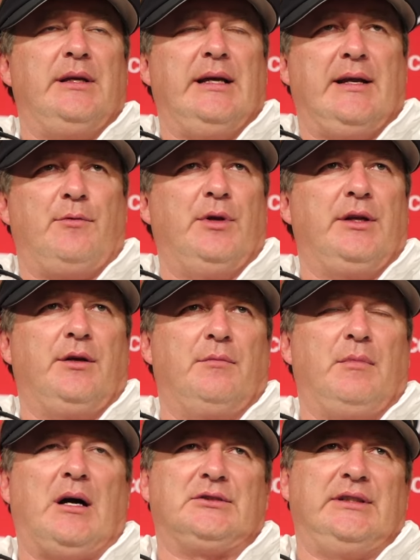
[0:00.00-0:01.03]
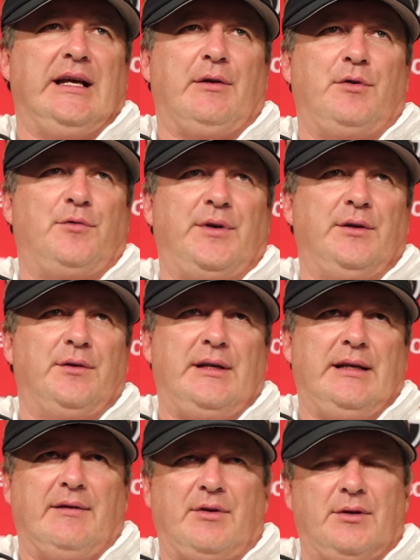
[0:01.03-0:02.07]
He had really good moxie out on the field. He
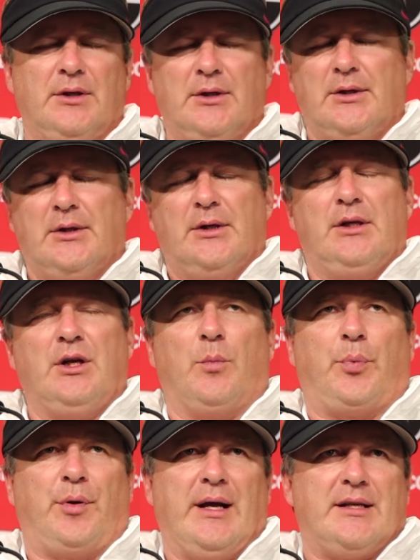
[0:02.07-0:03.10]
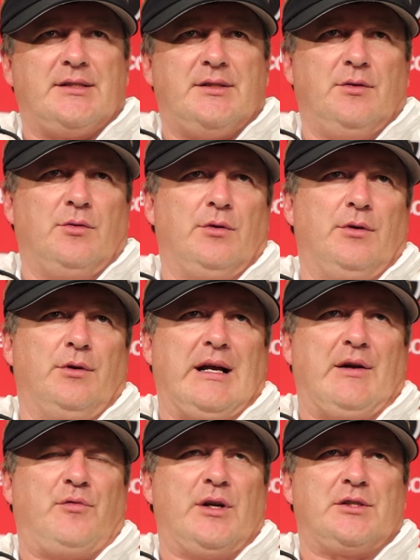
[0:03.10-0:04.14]
never, you know, pressed or
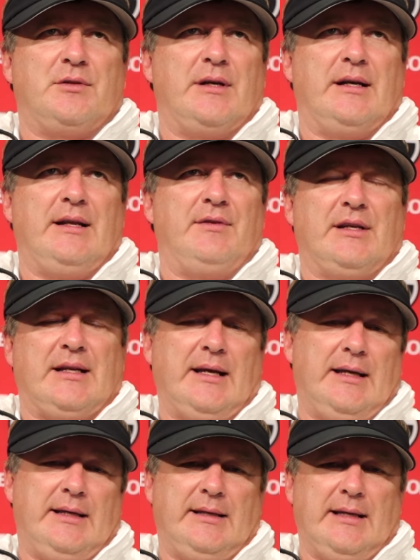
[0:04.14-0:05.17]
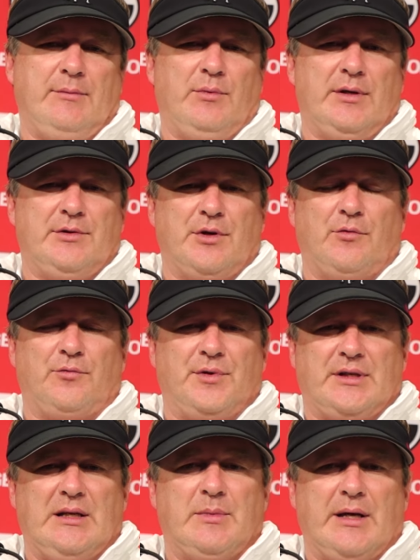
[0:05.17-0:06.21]
got frustrated even today. He drove
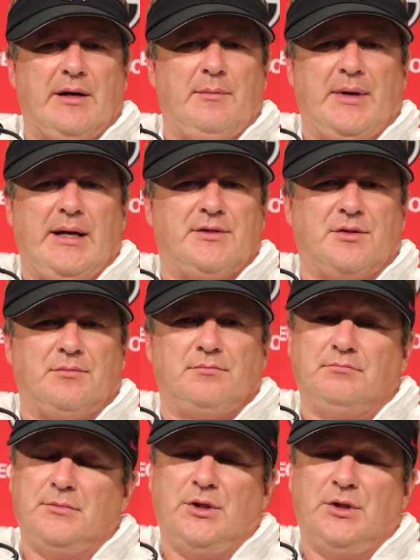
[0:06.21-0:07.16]
the team down and made some